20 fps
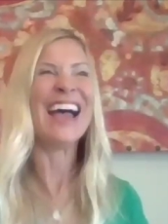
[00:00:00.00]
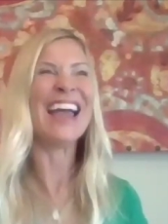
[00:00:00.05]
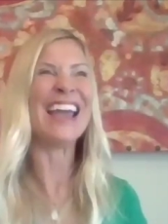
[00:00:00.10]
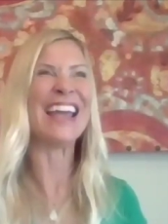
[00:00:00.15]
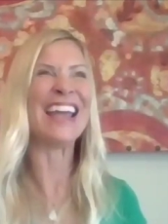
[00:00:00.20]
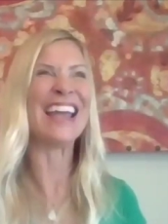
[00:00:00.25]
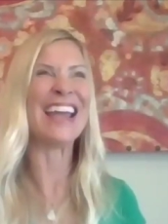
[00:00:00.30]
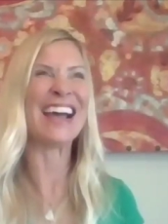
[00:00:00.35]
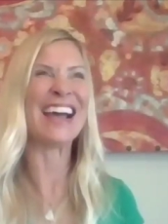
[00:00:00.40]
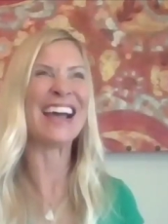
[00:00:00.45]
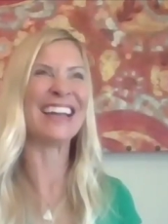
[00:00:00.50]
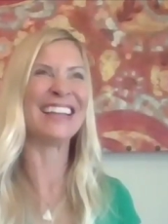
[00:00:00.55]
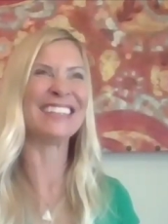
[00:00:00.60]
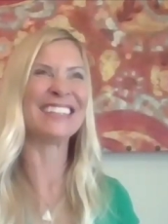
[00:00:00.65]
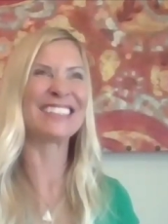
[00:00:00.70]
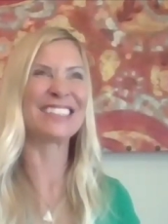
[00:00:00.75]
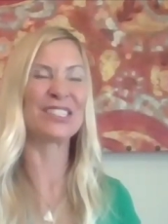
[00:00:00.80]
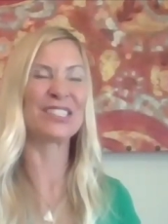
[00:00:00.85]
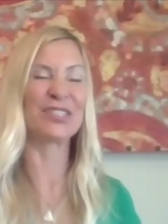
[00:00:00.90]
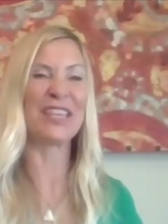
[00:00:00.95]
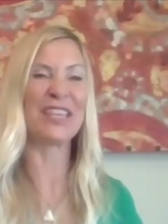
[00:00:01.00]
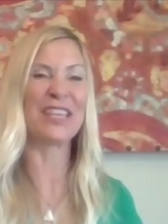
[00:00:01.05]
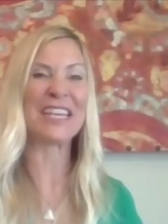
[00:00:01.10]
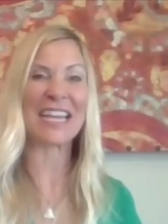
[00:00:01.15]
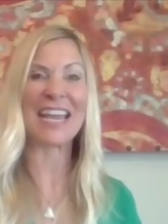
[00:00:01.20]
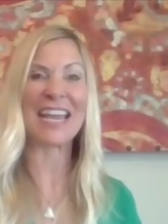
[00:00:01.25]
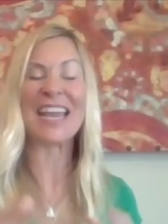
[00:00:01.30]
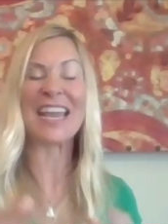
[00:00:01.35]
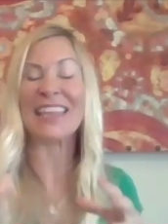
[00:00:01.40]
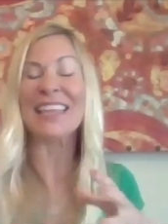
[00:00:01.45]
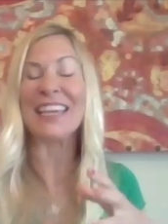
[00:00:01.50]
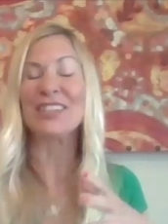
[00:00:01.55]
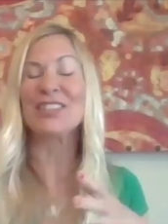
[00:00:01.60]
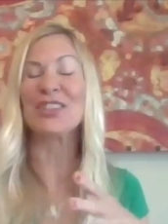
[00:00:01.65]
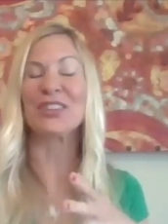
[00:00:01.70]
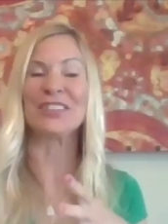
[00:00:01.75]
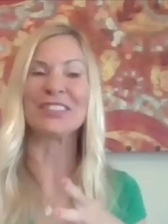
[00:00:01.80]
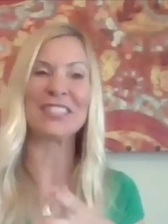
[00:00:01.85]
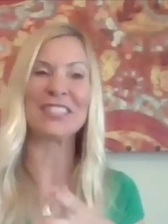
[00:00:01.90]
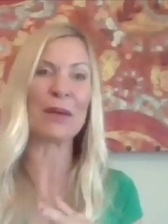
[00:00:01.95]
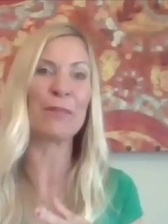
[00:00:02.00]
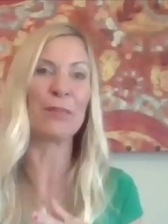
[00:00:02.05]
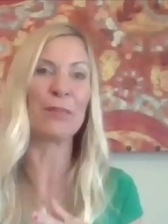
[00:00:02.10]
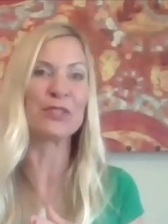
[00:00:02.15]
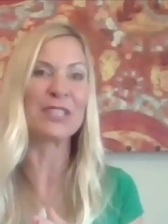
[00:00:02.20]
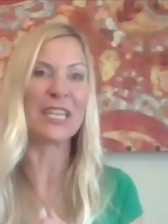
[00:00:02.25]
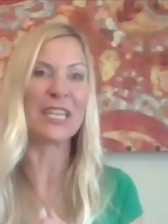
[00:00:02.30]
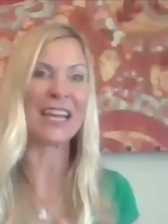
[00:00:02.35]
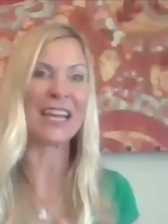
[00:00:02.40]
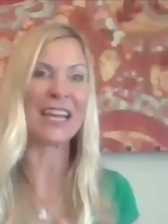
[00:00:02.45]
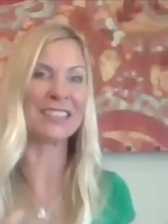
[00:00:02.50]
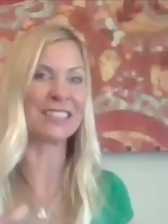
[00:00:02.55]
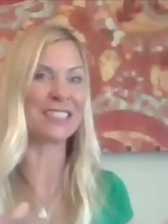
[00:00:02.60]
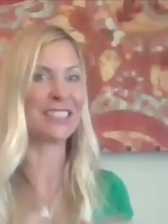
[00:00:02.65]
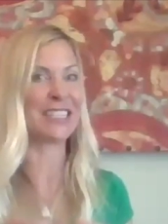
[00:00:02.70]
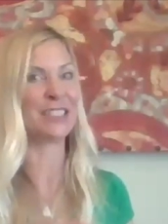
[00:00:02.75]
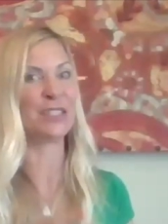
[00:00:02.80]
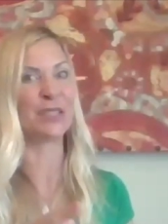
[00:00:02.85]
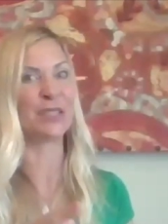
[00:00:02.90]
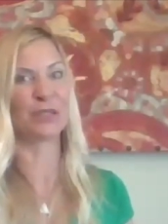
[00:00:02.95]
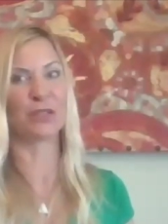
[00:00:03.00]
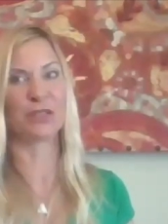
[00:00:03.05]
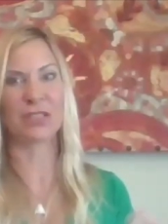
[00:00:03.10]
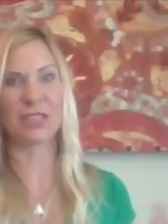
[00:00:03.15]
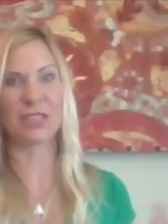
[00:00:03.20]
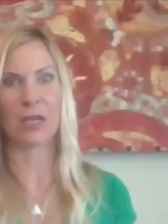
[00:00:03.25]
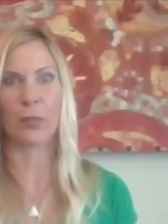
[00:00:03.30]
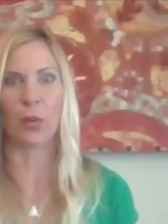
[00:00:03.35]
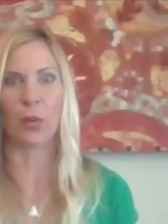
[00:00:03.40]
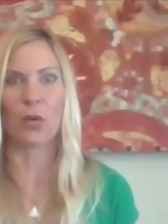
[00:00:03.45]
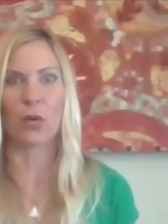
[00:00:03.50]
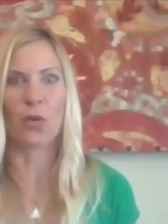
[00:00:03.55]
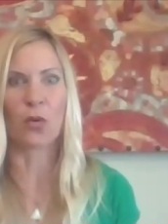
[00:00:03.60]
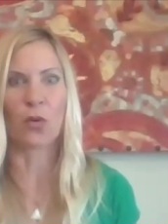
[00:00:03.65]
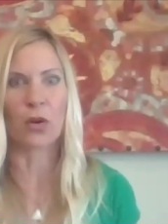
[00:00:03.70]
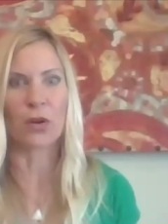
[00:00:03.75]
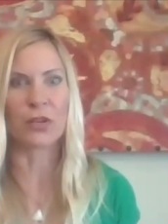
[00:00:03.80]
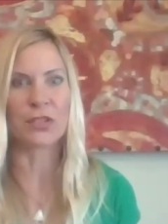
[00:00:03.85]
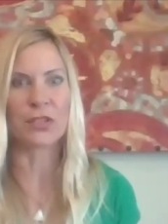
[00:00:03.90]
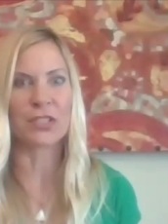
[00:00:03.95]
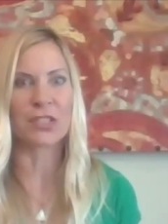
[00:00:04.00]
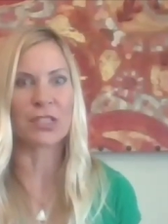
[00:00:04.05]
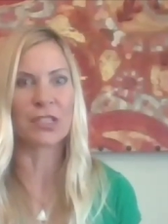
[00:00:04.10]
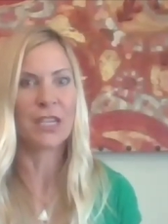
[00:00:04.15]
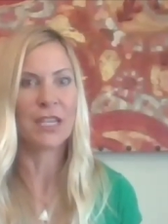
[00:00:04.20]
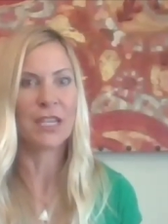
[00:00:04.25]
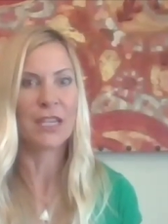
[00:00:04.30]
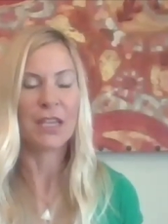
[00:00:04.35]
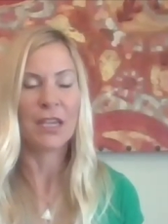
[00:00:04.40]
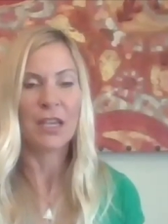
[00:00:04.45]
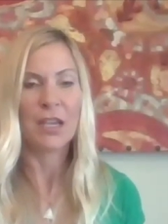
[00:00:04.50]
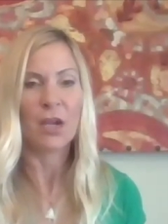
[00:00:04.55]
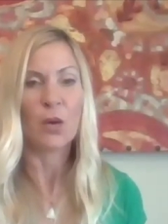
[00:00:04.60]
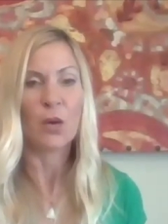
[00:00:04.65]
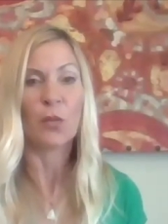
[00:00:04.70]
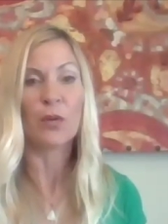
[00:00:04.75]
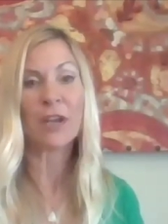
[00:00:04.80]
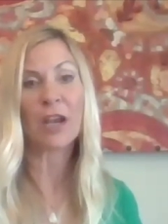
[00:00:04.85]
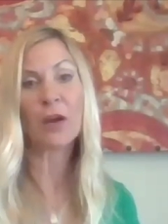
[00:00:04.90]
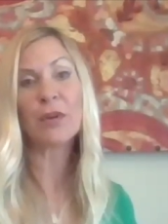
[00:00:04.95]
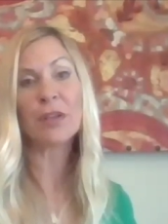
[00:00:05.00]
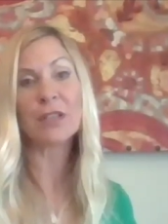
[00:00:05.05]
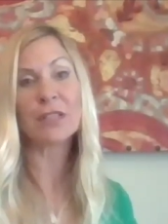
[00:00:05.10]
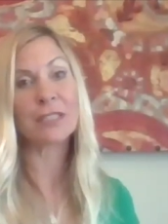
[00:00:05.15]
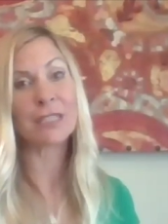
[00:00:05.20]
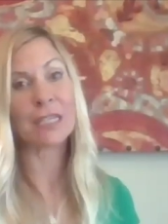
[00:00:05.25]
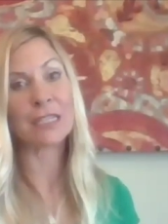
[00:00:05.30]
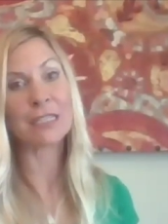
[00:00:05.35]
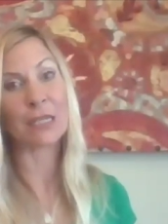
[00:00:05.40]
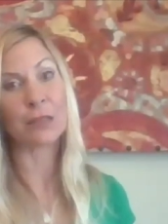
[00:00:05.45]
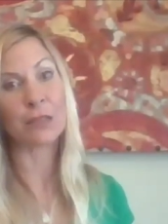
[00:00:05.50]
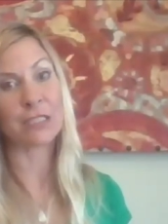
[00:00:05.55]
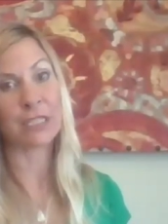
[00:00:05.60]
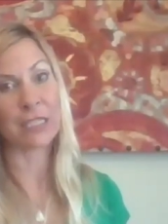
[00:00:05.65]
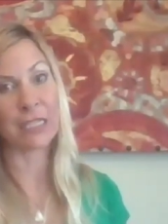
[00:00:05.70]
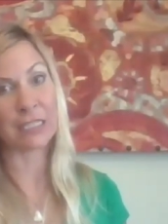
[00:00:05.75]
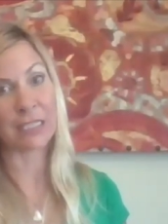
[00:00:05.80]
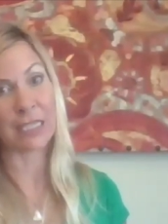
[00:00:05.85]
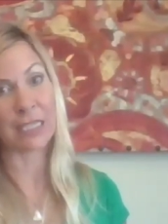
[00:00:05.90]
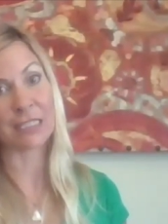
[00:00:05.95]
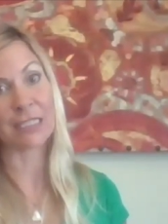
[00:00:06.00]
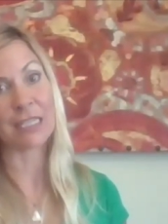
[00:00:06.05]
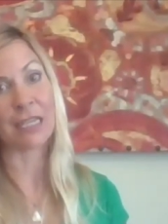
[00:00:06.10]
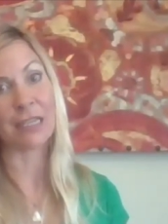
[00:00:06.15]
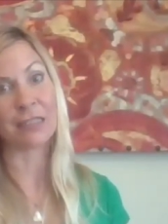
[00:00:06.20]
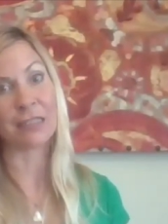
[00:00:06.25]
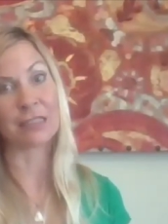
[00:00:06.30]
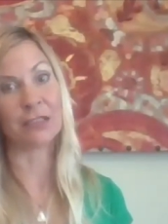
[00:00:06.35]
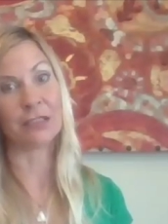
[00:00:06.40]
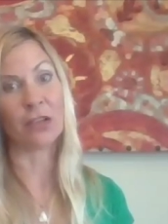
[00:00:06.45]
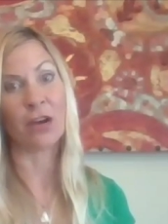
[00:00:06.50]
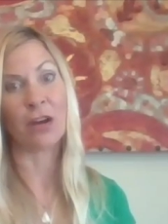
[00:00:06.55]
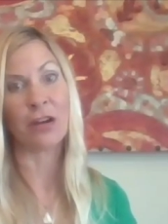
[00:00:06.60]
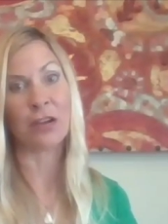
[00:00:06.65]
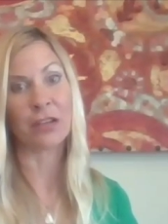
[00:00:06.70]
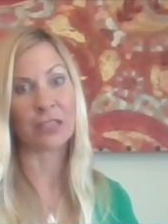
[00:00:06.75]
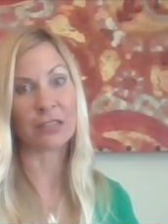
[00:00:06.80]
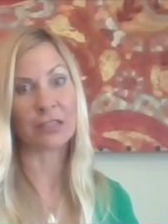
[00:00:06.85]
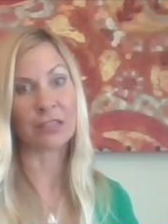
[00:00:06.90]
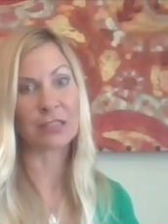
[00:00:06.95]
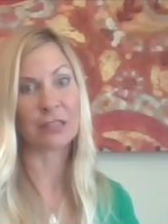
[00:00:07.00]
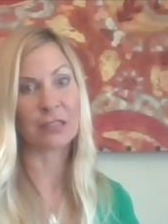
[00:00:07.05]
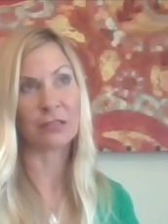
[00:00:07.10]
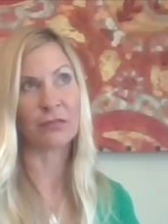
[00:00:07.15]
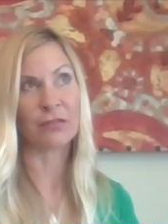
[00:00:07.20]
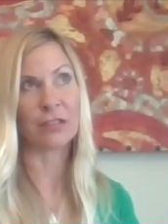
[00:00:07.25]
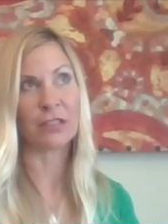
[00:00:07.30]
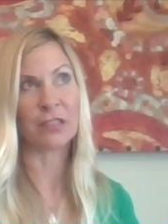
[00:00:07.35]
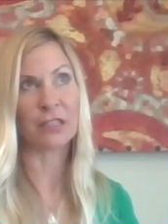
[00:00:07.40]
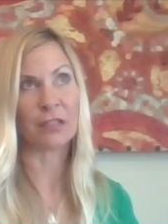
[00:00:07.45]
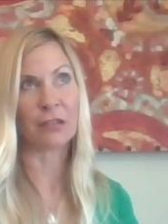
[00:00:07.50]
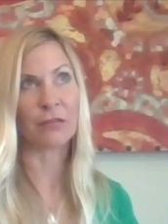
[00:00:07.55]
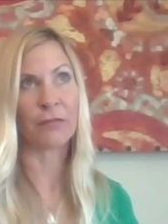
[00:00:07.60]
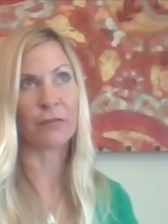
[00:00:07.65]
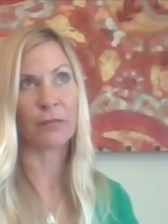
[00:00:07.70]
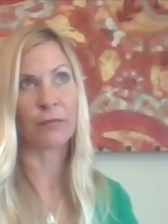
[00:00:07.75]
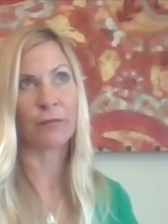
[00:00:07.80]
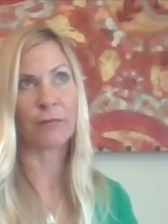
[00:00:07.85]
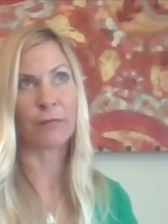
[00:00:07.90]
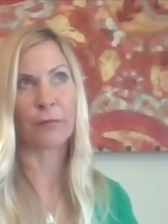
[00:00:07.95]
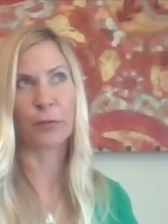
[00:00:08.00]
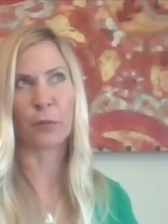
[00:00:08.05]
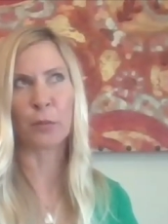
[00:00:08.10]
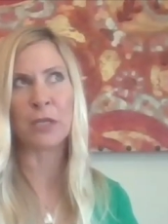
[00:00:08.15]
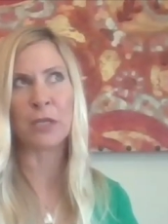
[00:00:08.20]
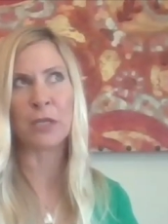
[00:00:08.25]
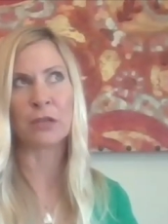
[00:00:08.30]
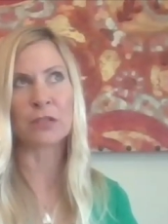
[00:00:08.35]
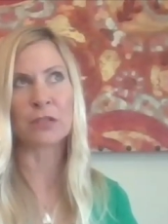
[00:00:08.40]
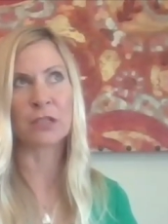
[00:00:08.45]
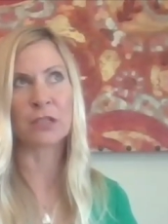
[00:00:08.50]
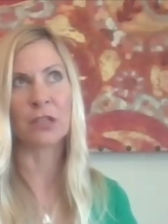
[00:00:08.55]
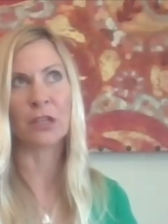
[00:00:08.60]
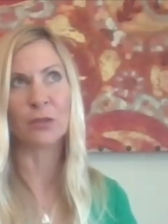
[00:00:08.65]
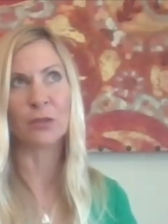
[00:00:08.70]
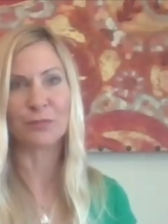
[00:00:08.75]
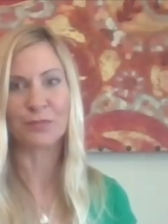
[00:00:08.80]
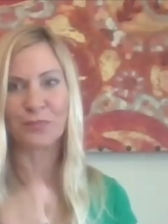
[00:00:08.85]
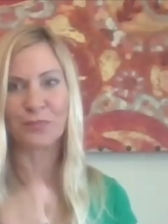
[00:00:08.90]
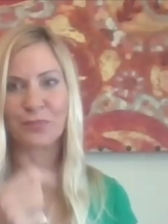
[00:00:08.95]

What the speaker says: And so I took a sample test, and I took a little sample course. When I went and sat down to take that test in August of, I think, 3 years ago,